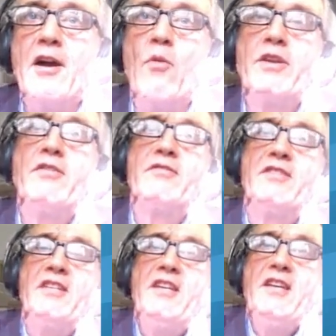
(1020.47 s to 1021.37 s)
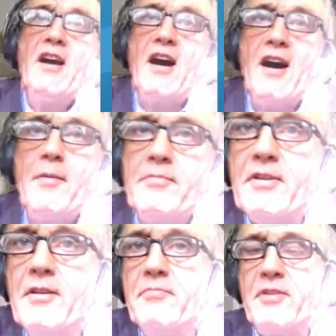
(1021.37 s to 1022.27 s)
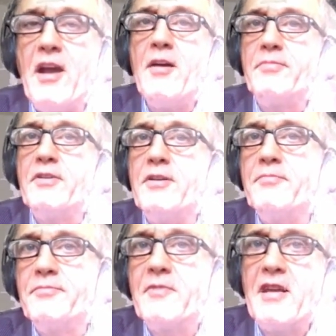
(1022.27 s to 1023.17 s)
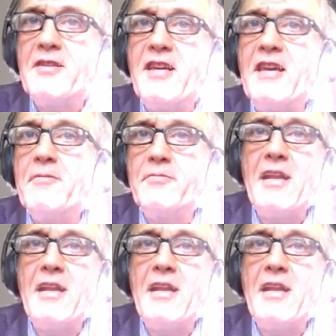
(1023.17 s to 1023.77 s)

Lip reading: What you see here are, let's say,